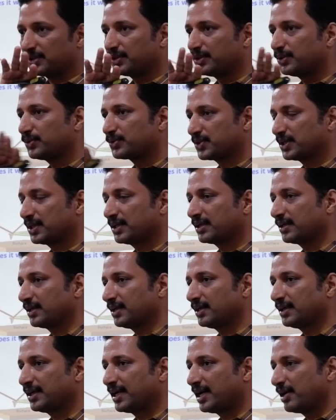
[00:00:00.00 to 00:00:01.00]
using
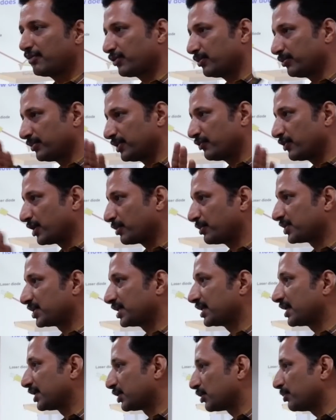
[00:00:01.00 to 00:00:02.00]
AFM, if you are
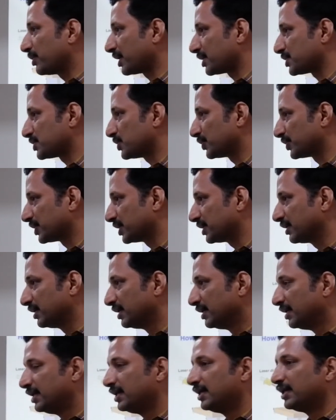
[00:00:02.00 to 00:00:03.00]
measuring atomic resolution,
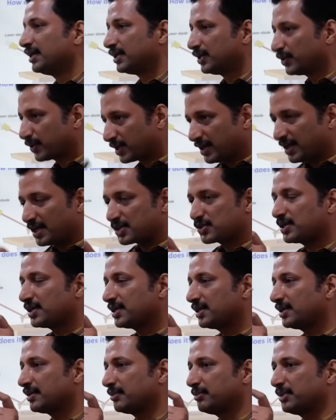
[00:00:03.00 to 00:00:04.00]
you can
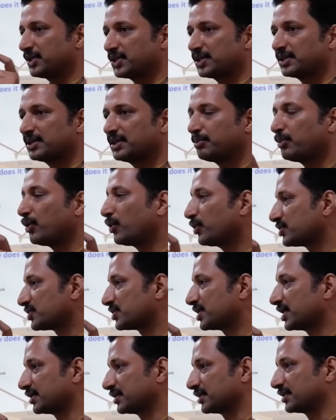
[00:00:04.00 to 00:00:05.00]
actually measure the bond
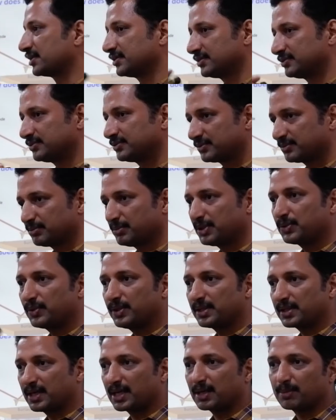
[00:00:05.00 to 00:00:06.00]
strength
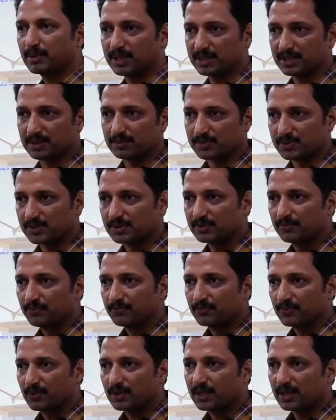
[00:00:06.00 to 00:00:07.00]
between carbon atoms.
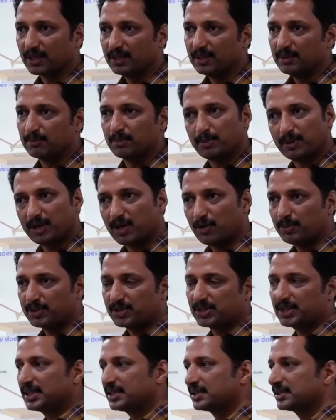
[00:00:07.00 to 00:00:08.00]
Okay, people have
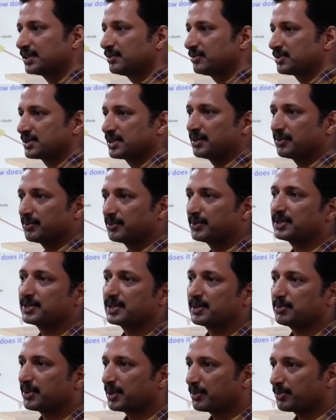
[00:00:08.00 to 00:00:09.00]
measured it. It's
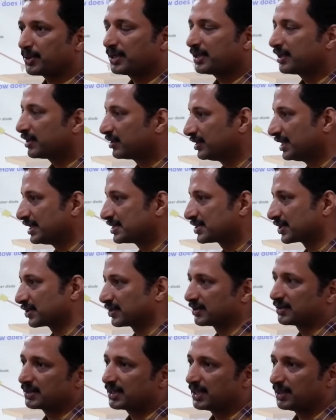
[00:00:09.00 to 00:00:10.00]
a paper in
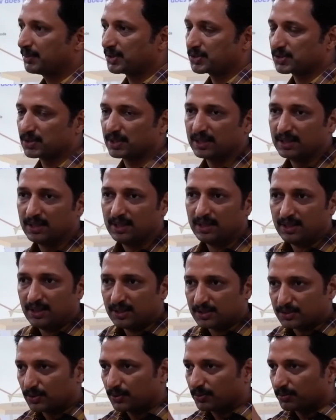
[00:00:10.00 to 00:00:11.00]
Nature came actually.
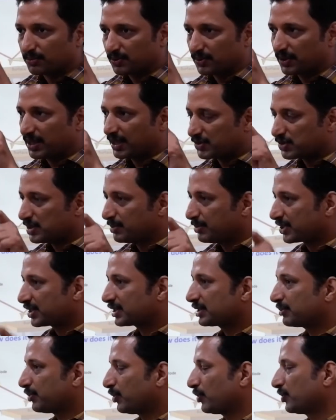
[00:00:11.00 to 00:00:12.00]
So you can actually measure
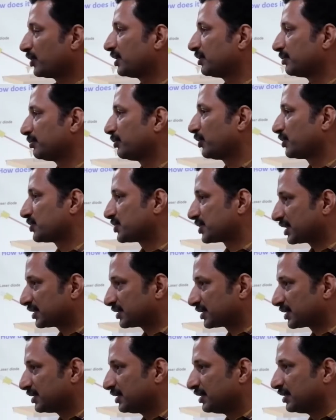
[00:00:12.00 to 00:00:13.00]
the bond
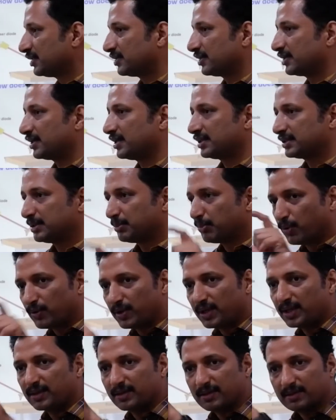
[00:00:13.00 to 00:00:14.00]
strength. The
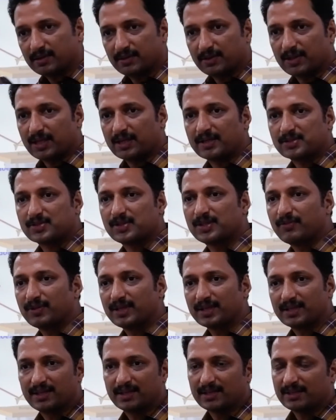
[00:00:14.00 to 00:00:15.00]
bonding you can actually
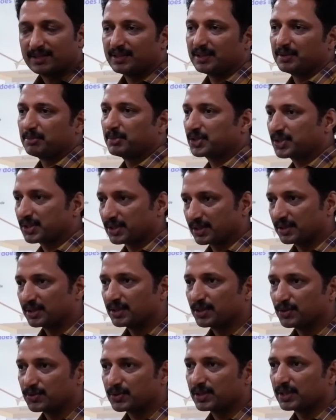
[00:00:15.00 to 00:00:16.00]
very clearly measure
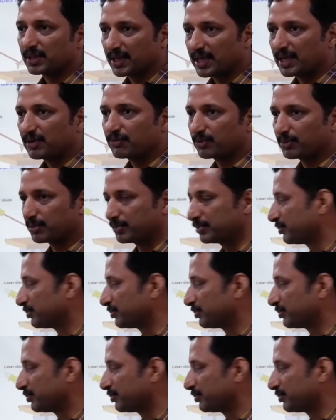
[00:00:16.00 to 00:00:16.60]
using AFM